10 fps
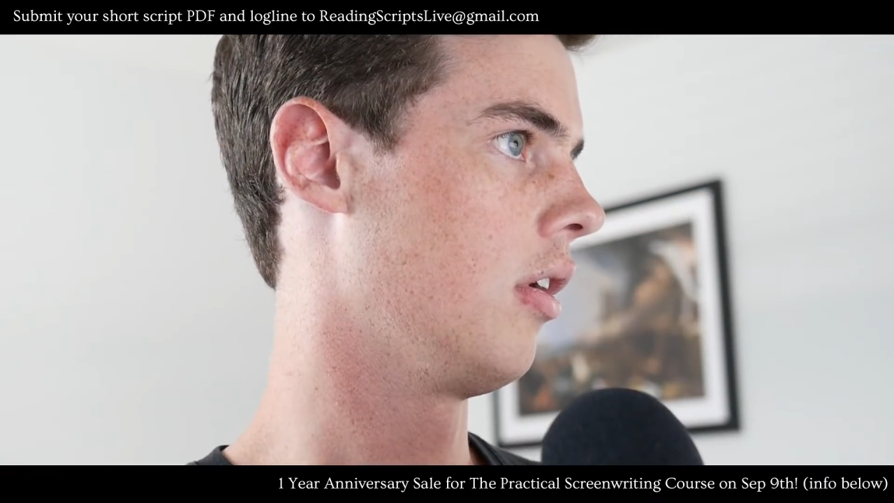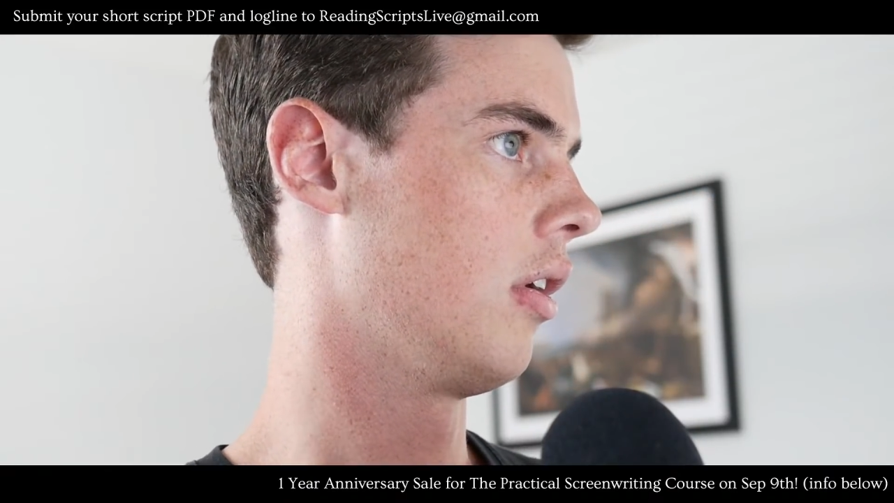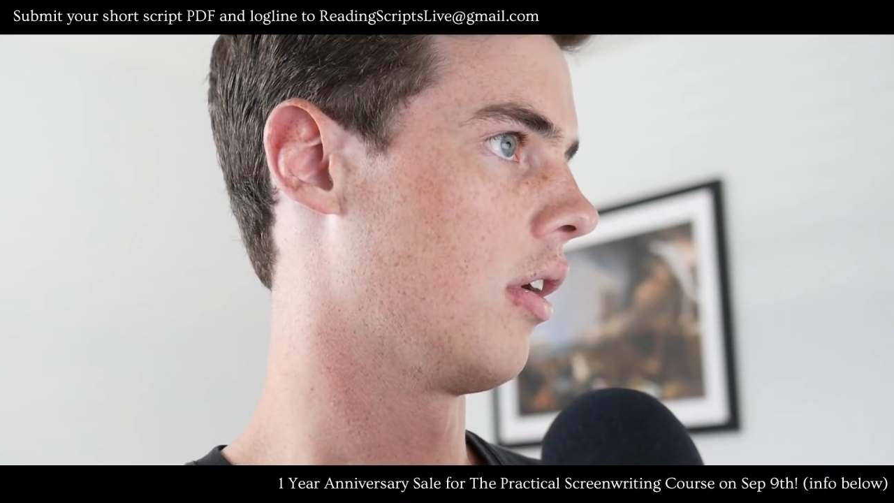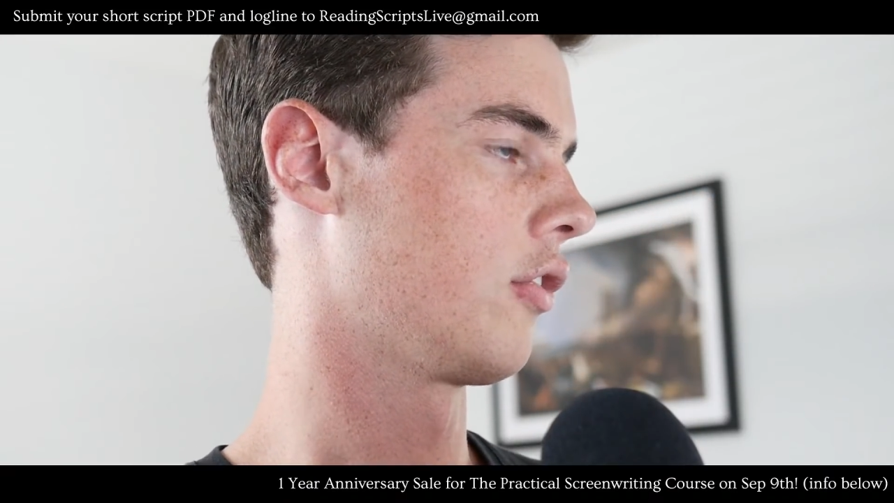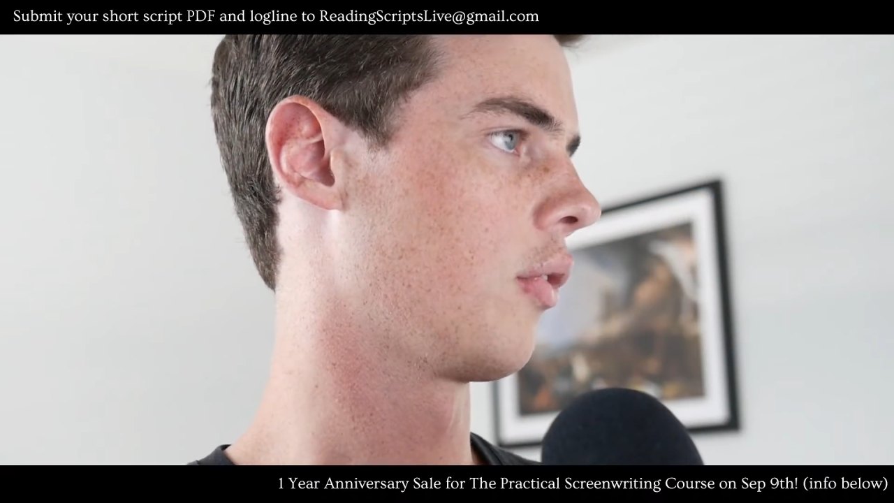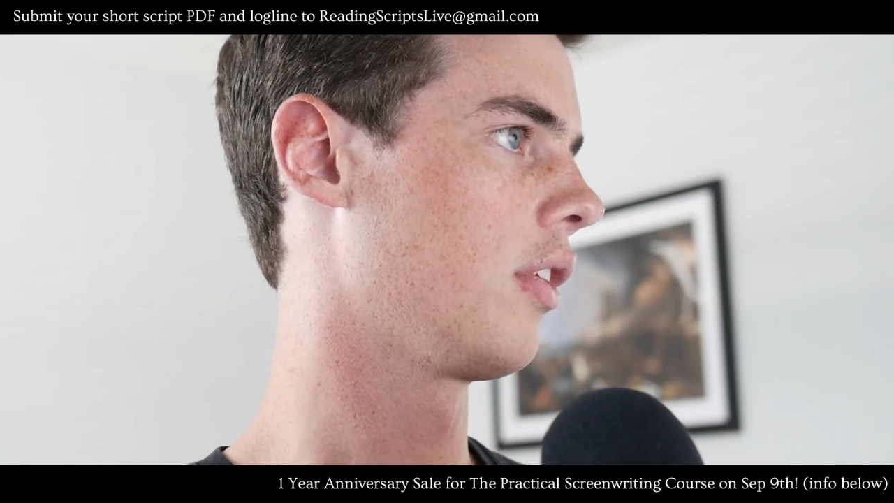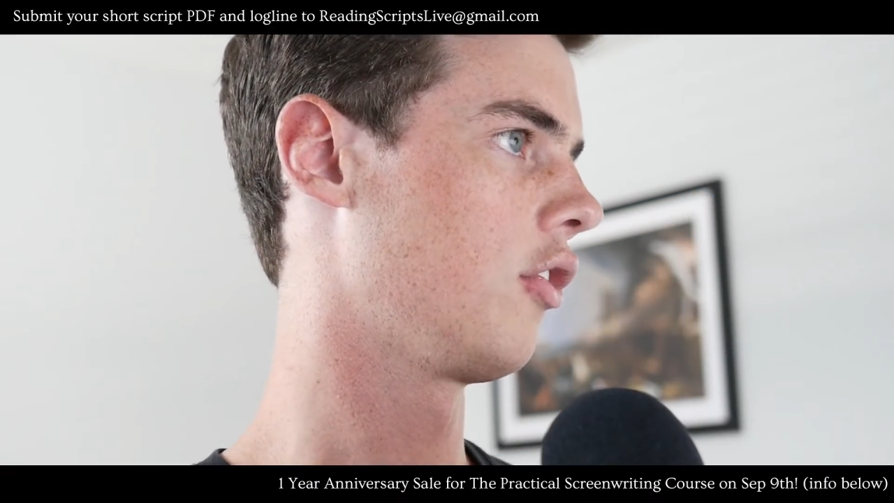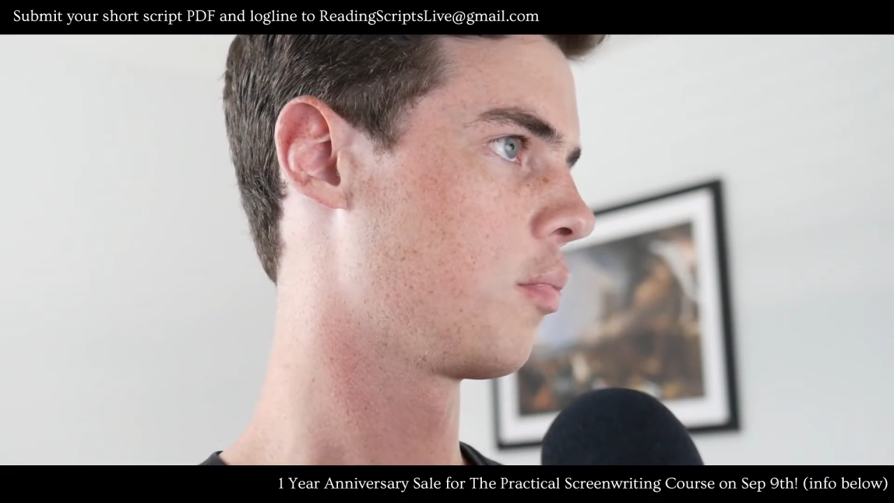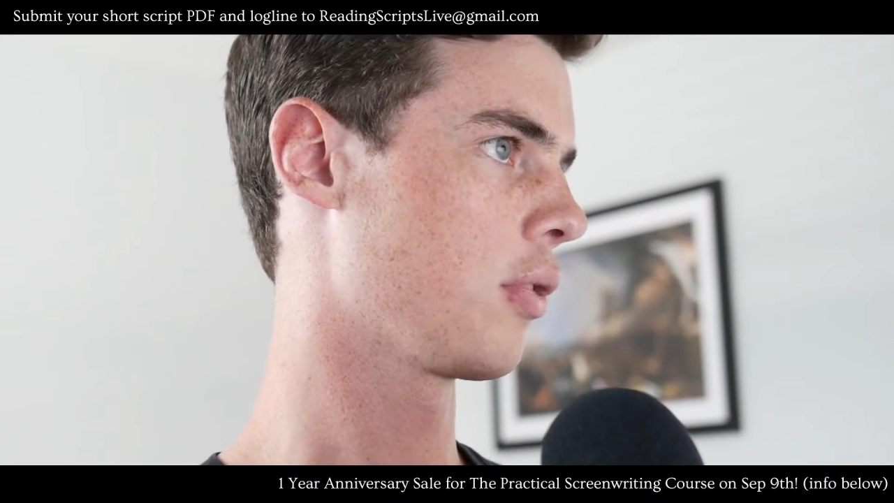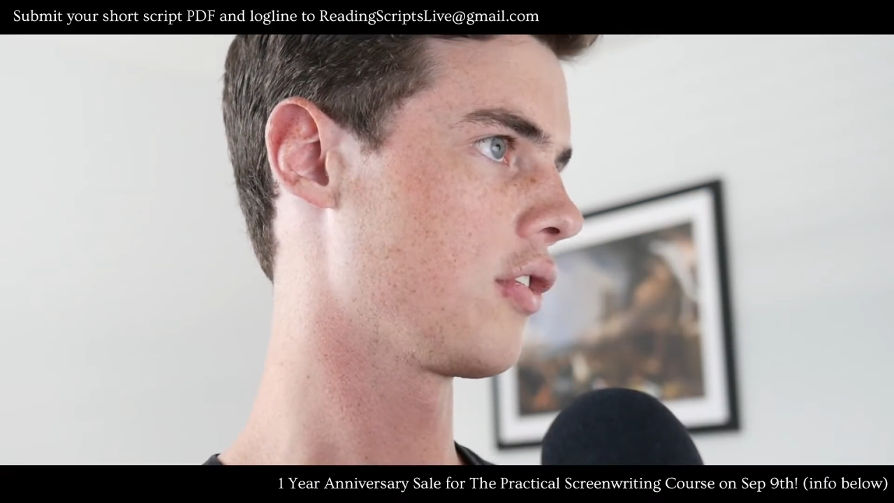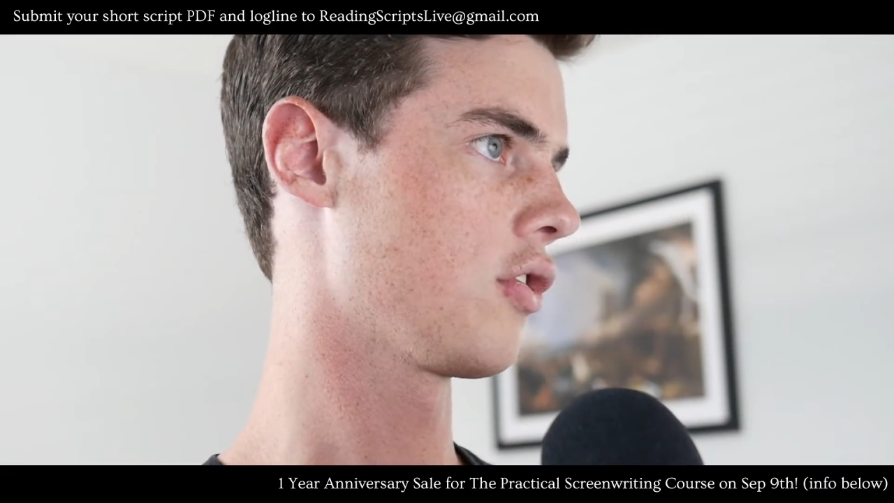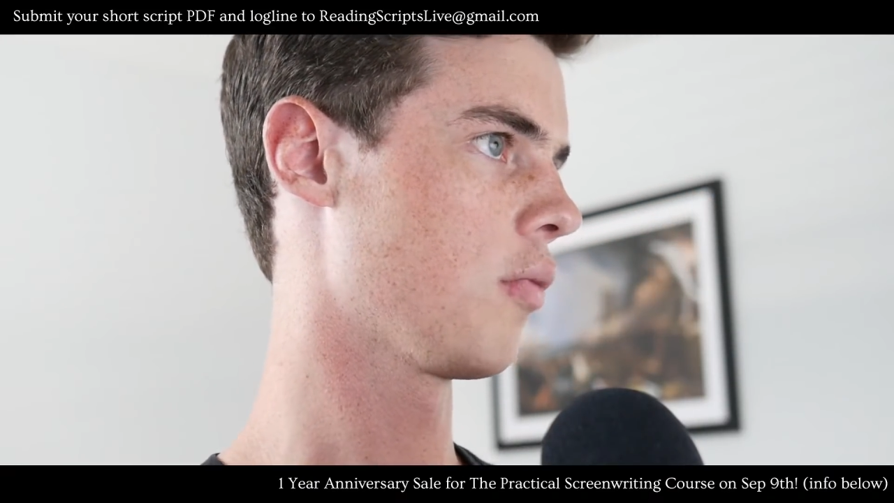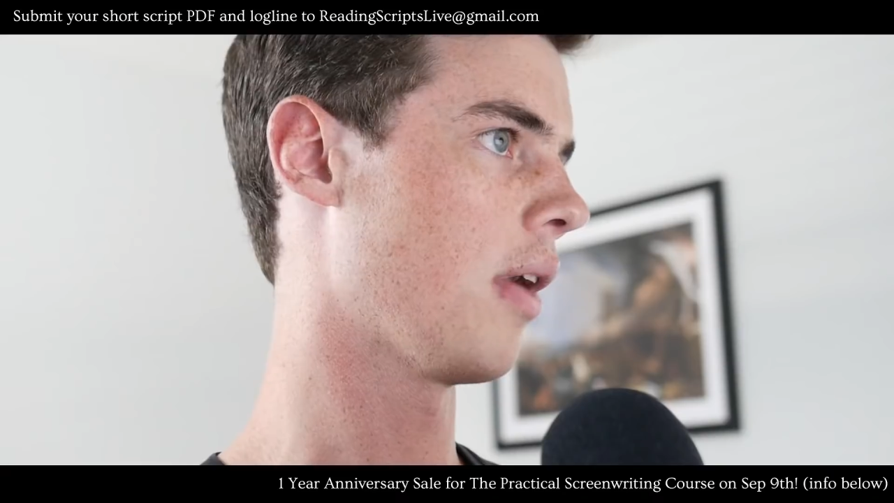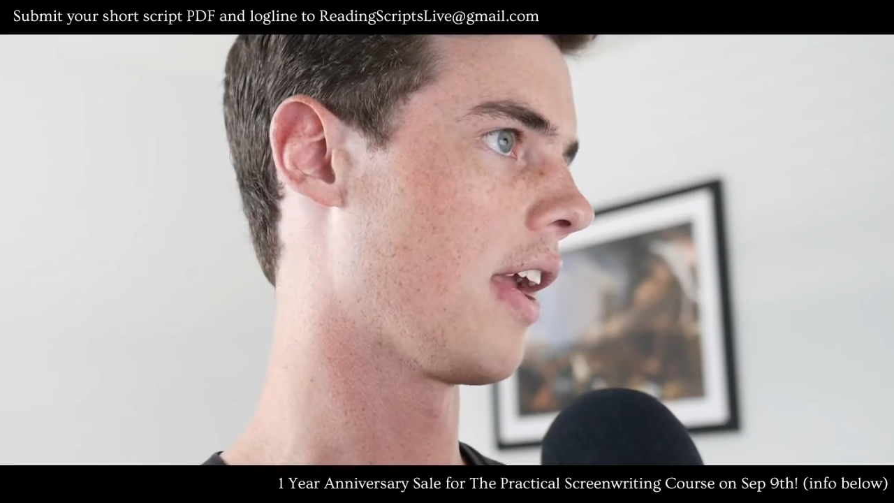So this is Prisoner by